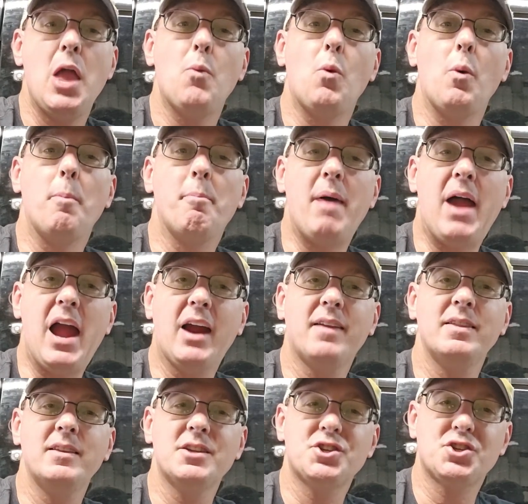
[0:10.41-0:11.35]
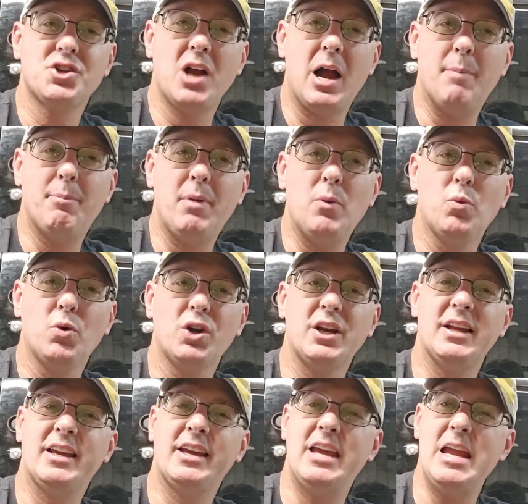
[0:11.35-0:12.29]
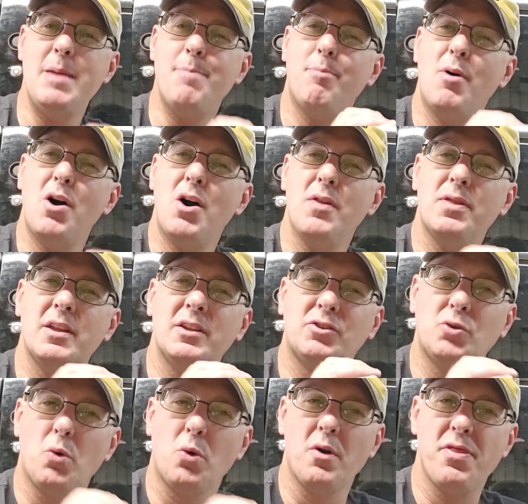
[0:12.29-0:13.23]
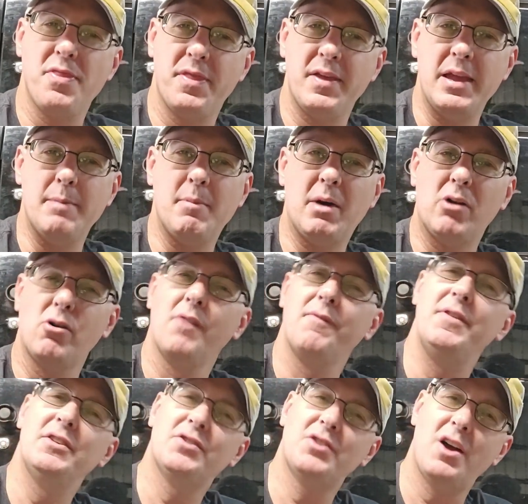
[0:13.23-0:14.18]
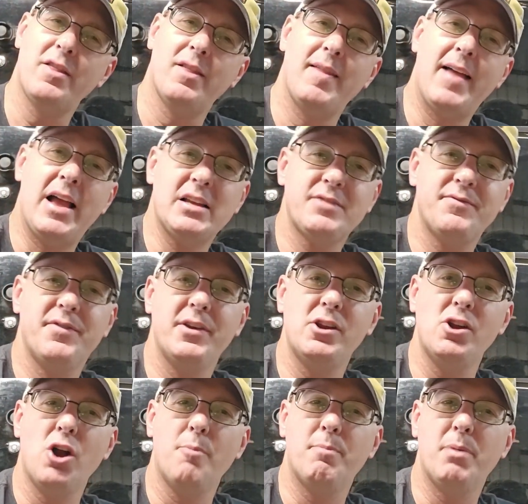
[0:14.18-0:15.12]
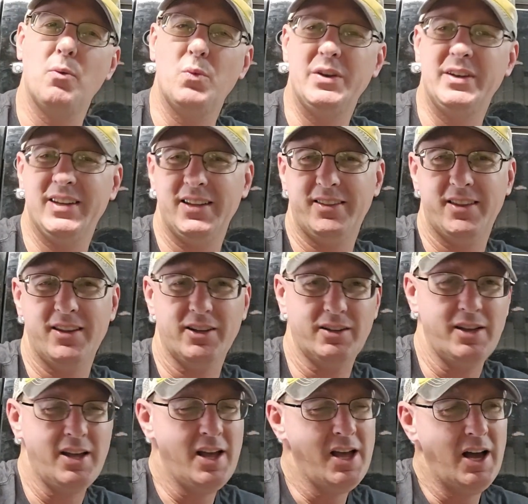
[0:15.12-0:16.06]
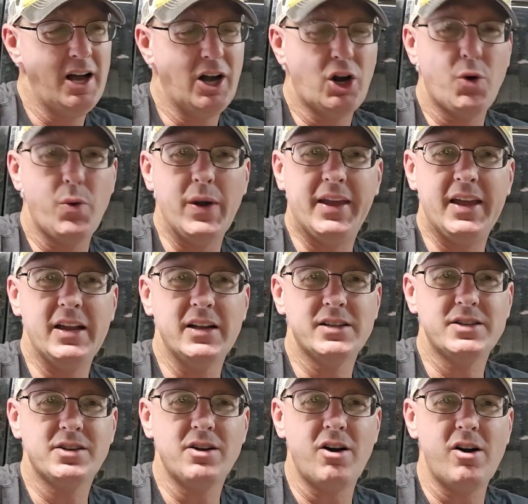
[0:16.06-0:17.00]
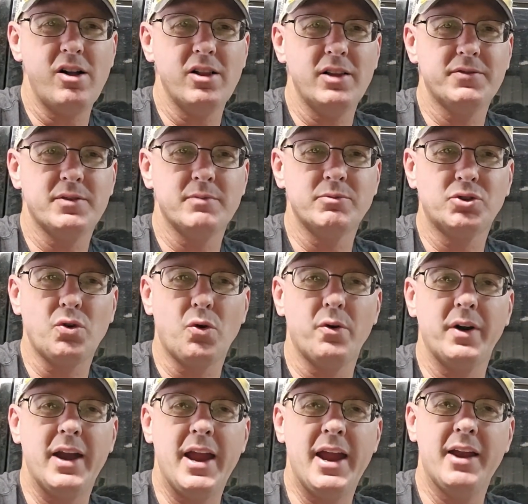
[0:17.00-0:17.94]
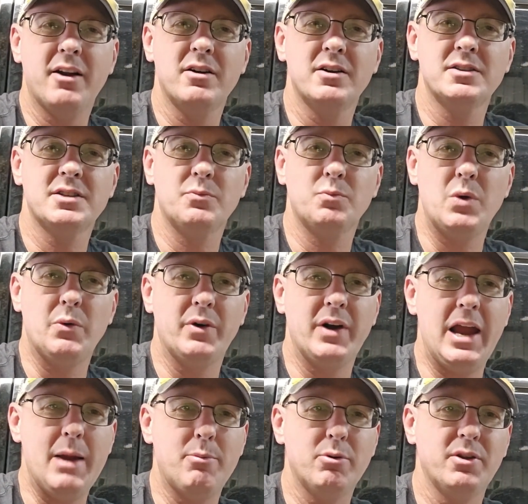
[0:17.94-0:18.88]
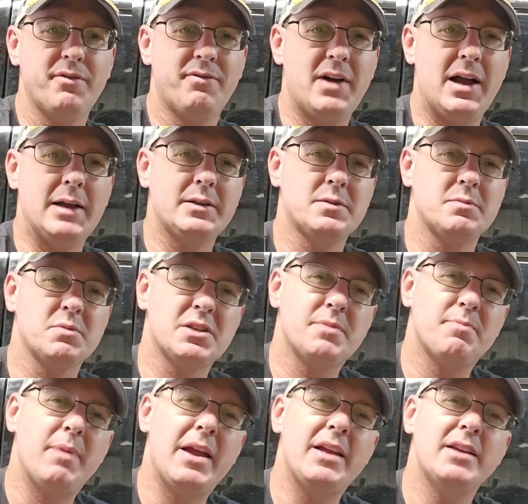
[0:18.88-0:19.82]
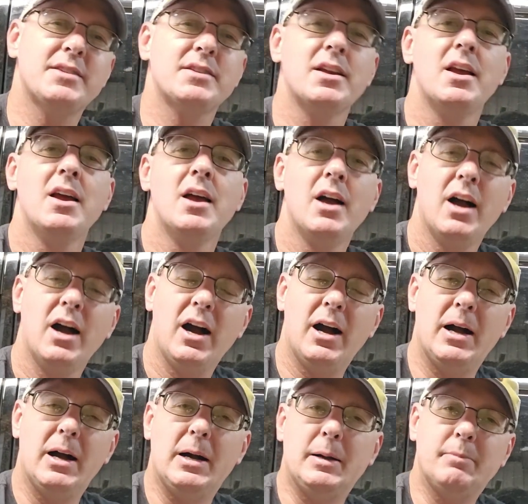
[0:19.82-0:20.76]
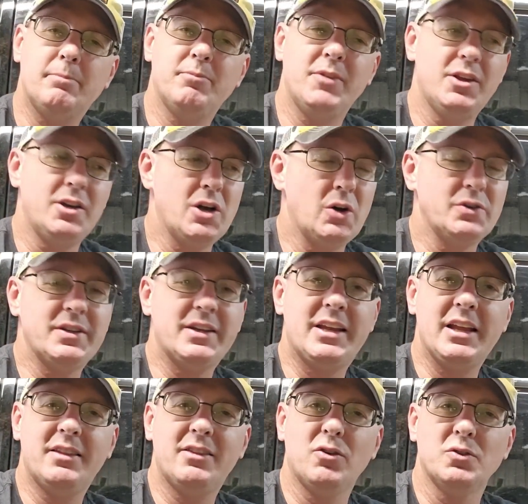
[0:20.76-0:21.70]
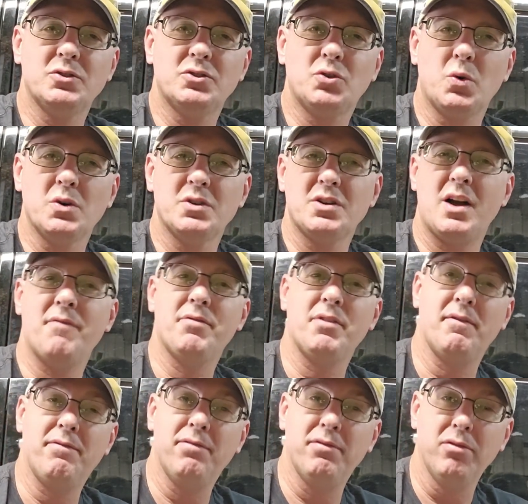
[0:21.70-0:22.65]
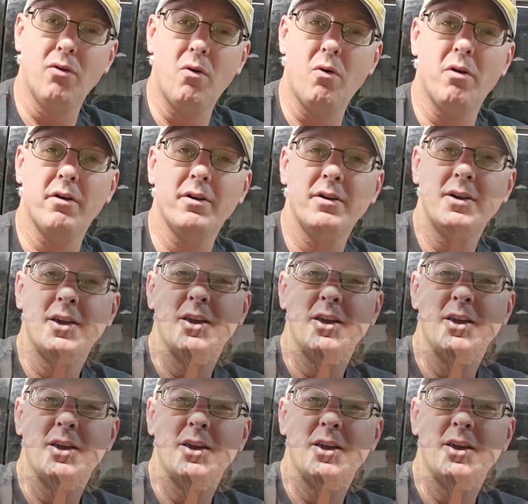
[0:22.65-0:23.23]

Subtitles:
and we're back in the shop, and we're going to keep on the door theme. I don't know if you saw the last video, but we did a quick install of some door hangers, and we were able to find some space, to get those doors off the floor